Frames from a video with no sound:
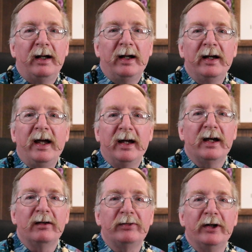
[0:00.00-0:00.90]

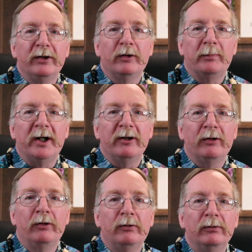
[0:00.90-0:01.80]
I know, my
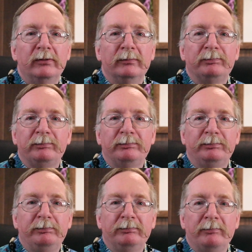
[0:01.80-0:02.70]
own
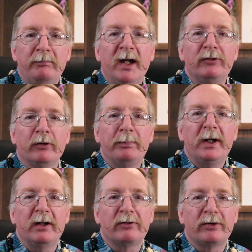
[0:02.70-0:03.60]
mental
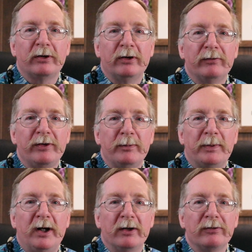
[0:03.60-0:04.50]
picture of the
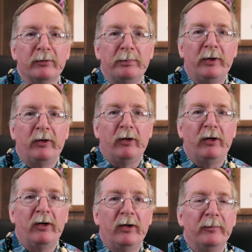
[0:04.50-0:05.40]
Apostle
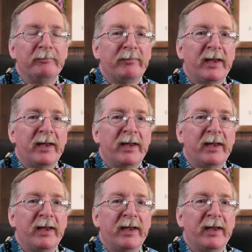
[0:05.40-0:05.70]
Paul.